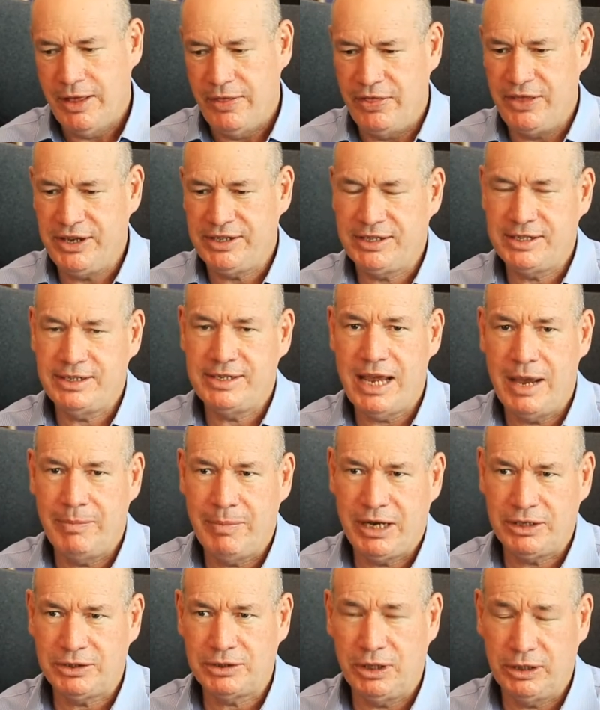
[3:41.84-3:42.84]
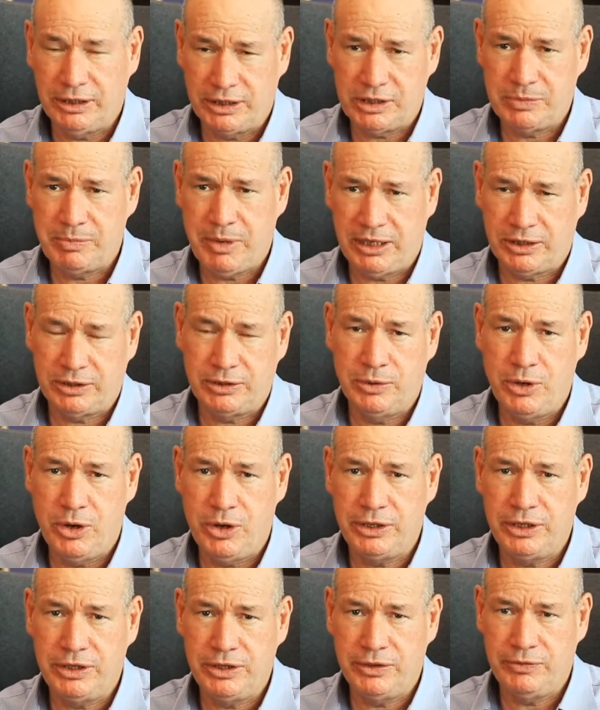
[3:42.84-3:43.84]
This is how much I'll expect to
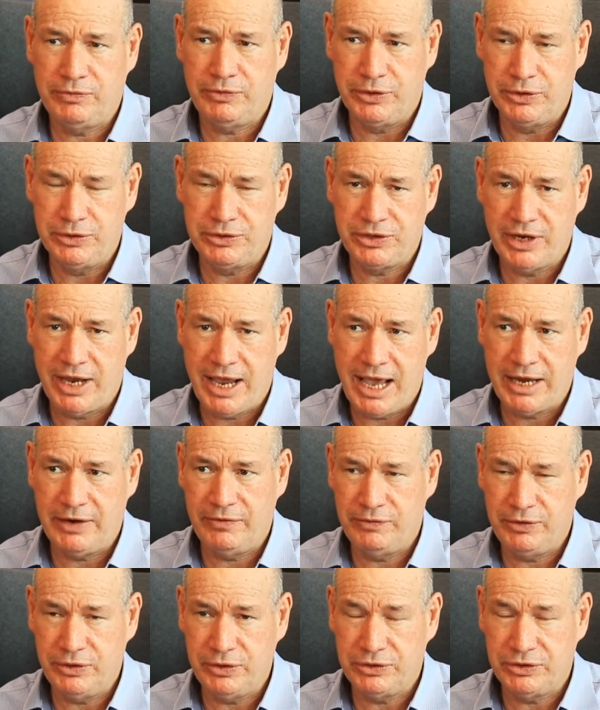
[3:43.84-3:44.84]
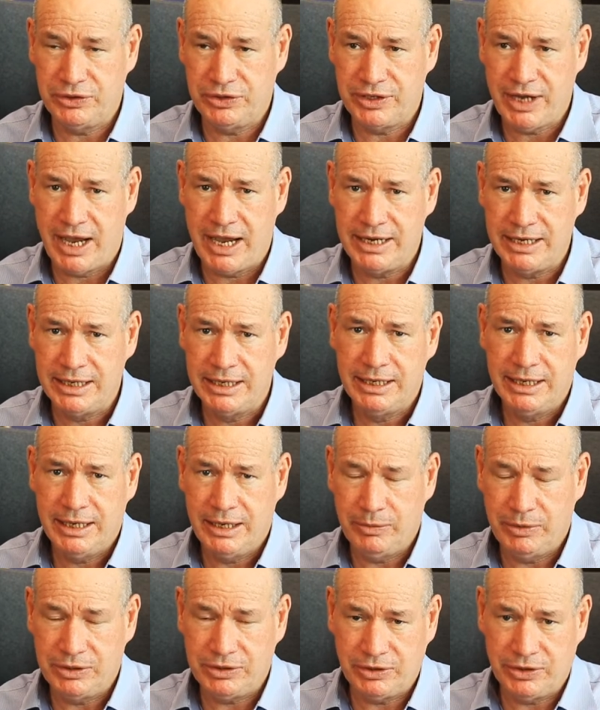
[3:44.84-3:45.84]
earn in the future at a future date,
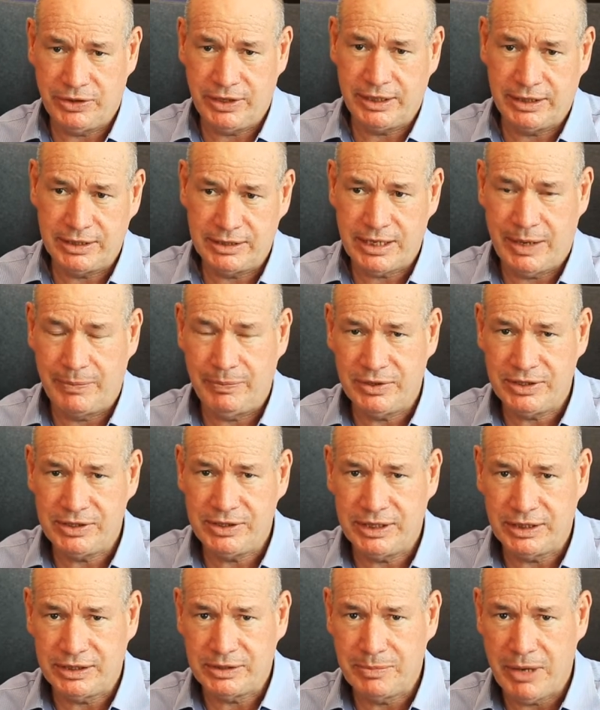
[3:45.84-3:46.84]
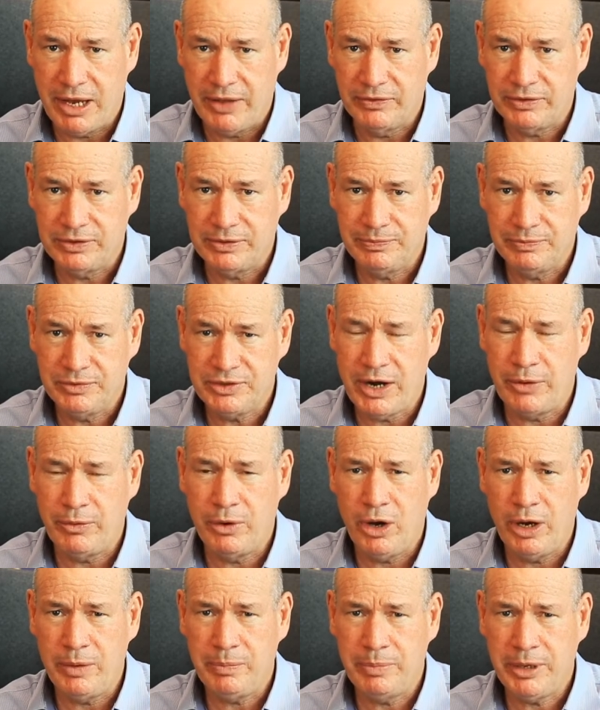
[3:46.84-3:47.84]
which I think is up to 6 months. Is that
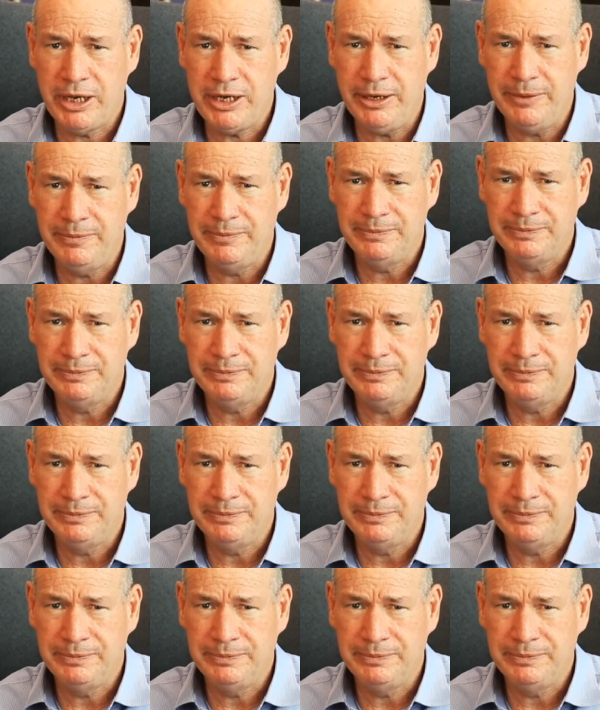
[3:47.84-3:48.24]
right, Peter?